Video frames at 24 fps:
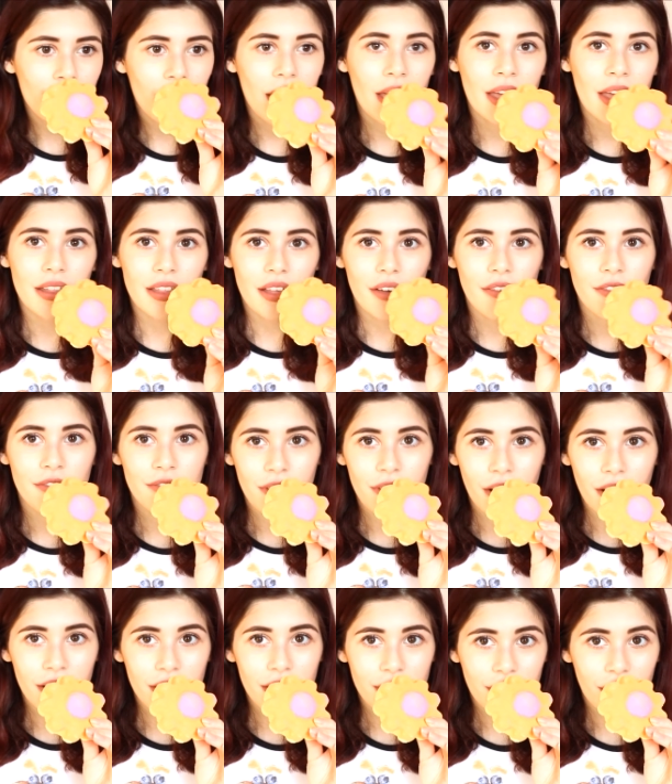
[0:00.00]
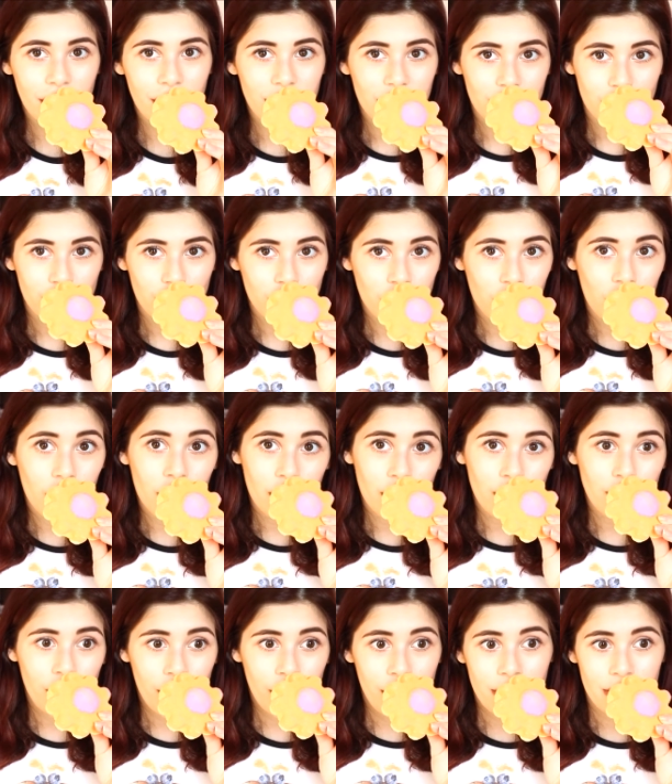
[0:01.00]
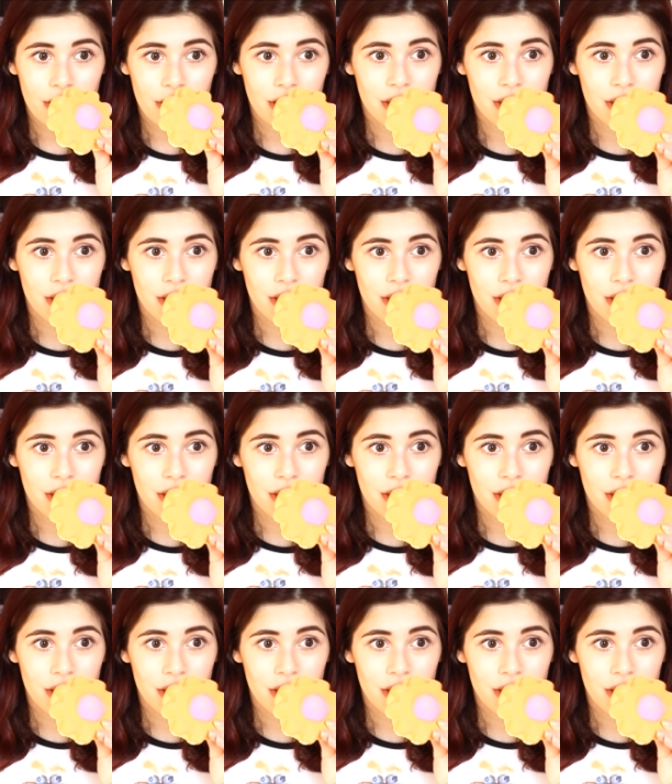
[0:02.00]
It's very, very strong rose